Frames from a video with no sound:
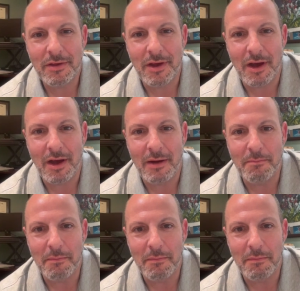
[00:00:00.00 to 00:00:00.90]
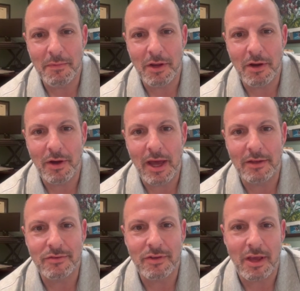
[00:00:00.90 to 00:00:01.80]

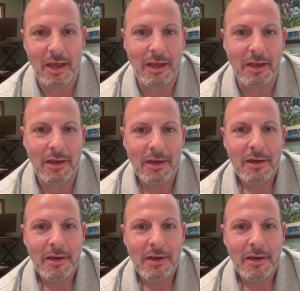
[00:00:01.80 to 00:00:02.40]
as a